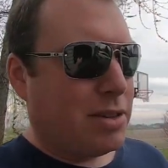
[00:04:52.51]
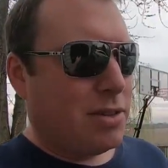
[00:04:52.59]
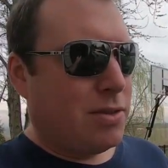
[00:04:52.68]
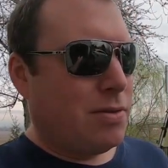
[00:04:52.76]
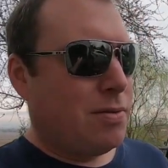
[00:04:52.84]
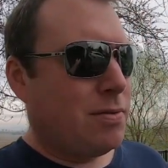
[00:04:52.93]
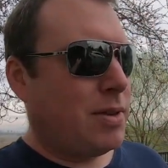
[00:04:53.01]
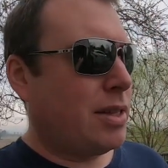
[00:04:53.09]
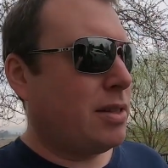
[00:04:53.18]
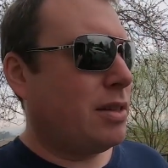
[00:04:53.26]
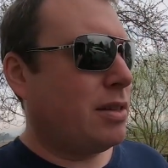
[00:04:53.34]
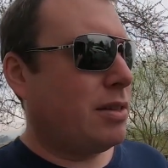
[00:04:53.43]
so
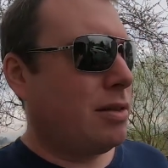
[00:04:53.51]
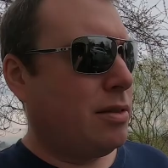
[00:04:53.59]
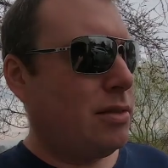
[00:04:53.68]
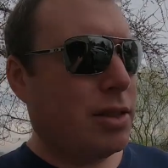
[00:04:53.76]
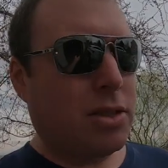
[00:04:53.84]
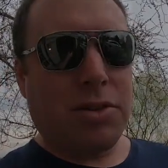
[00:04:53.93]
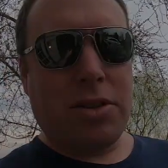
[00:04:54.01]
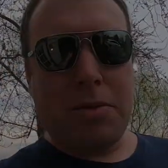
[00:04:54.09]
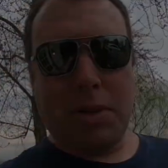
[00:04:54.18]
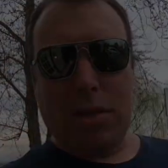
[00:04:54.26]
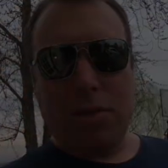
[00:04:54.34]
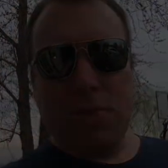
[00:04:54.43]
that's it. Let's go see what the